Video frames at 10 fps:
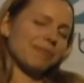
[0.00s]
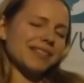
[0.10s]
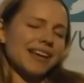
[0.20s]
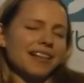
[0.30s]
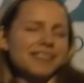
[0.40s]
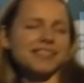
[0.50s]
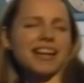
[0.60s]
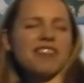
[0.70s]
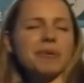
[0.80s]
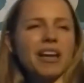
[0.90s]
My name is
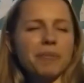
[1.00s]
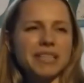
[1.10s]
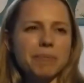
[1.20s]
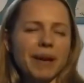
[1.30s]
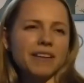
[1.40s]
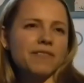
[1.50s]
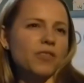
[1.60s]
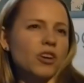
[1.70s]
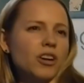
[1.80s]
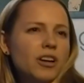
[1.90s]
Allison. I've been coming to Bent
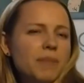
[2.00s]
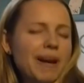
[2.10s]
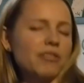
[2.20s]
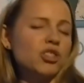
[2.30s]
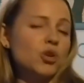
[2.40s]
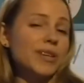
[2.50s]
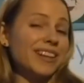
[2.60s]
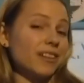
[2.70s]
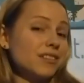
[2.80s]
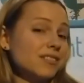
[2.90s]
for about 2
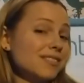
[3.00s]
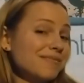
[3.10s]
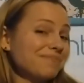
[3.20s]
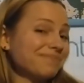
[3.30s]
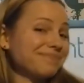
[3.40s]
years.